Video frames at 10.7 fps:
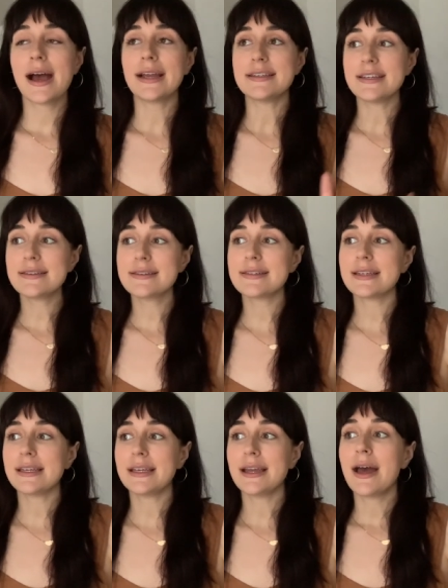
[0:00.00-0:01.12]
I did
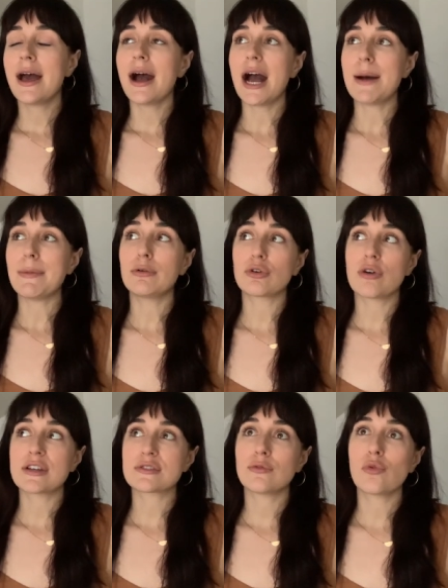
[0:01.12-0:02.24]
see um, a
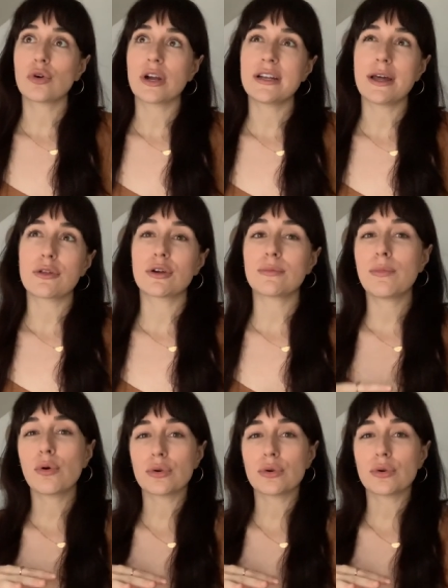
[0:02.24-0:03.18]
request for another